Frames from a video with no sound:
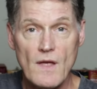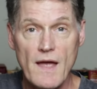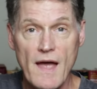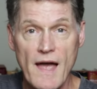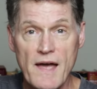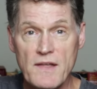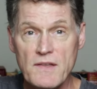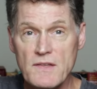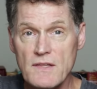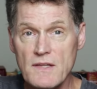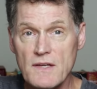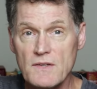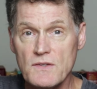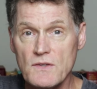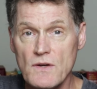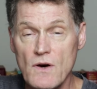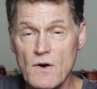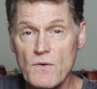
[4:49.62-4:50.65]
And
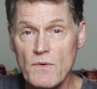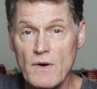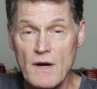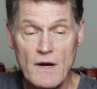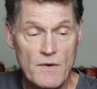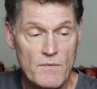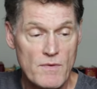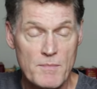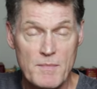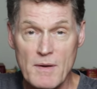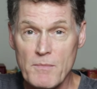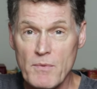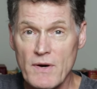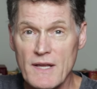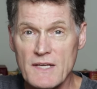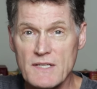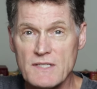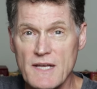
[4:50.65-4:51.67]
then, you know,
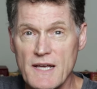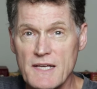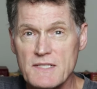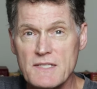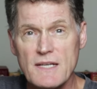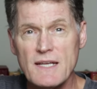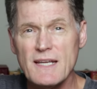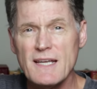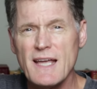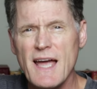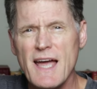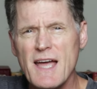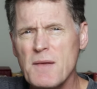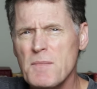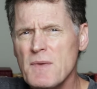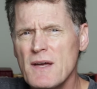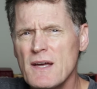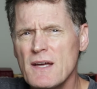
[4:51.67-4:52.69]
remember he says that he
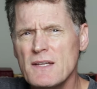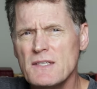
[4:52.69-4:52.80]
came